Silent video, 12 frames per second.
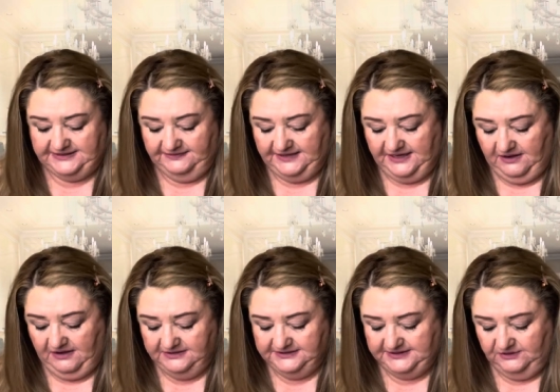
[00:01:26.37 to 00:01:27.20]
and then I
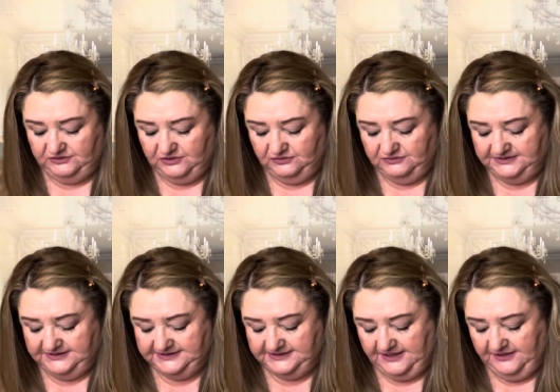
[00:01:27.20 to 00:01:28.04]
also use
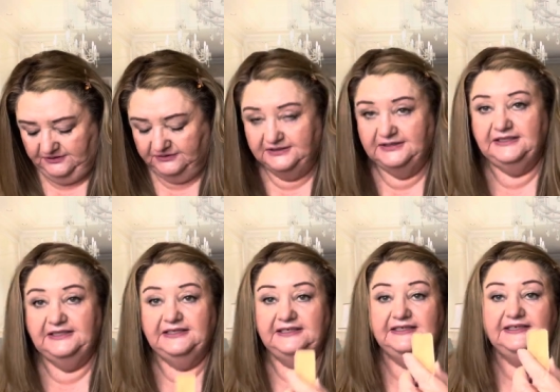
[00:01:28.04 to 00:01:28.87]
this other
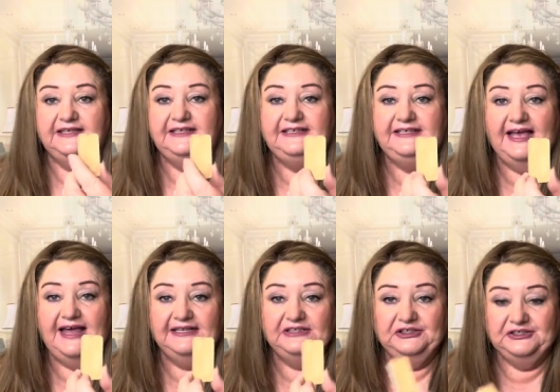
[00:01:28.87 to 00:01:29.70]

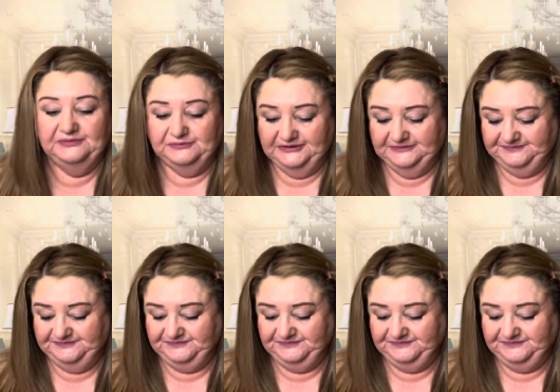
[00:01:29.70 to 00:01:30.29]
yellow looking one.